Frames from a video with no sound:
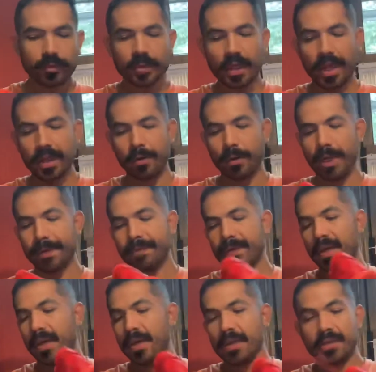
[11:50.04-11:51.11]
Anyway,
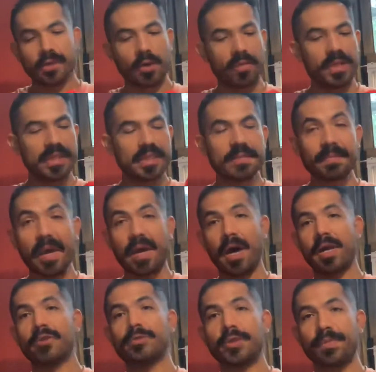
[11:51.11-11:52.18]
so this is my
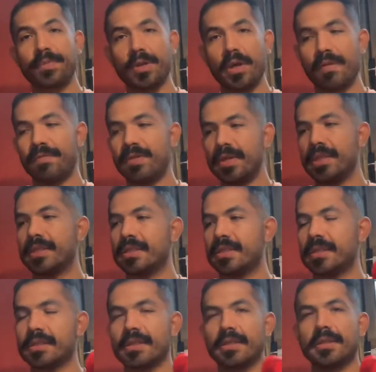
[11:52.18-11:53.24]
honest review of
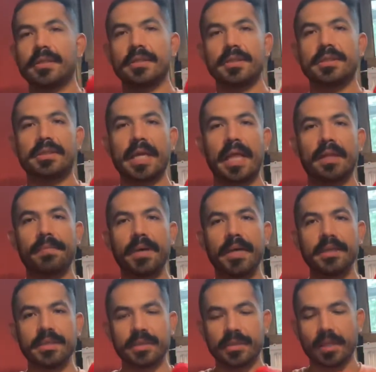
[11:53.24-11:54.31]
these
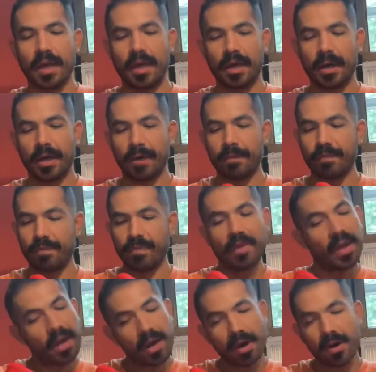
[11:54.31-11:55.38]
Salomons.
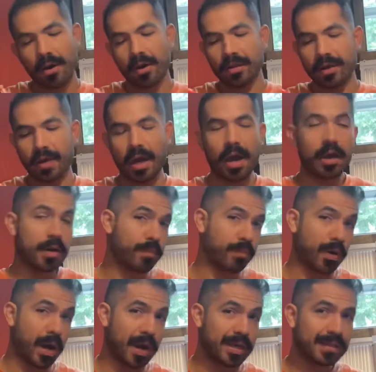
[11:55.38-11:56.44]
They are on the higher
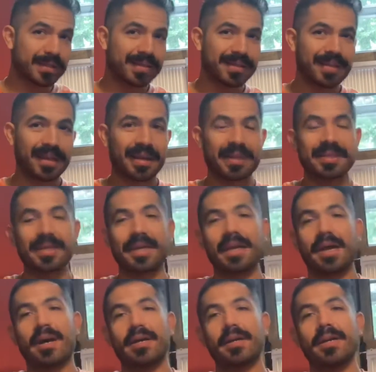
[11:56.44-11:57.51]
price, like I said,
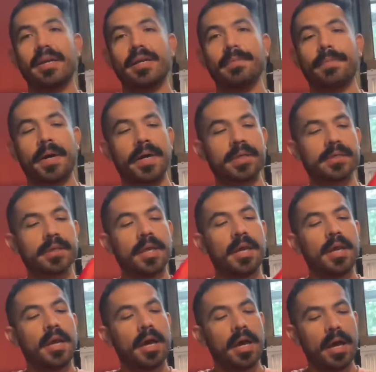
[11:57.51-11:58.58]
$180.
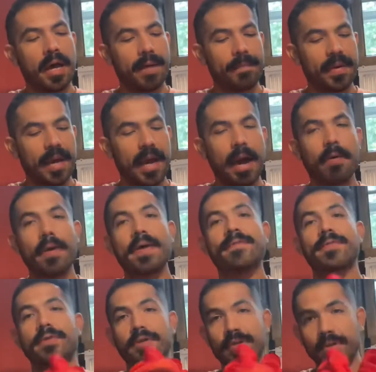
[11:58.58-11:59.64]

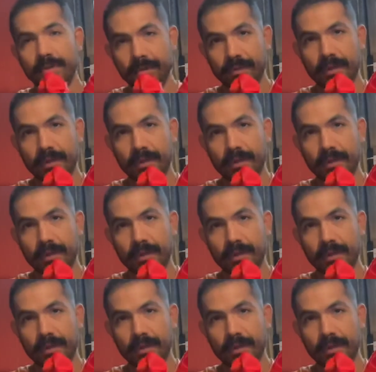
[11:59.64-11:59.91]
However,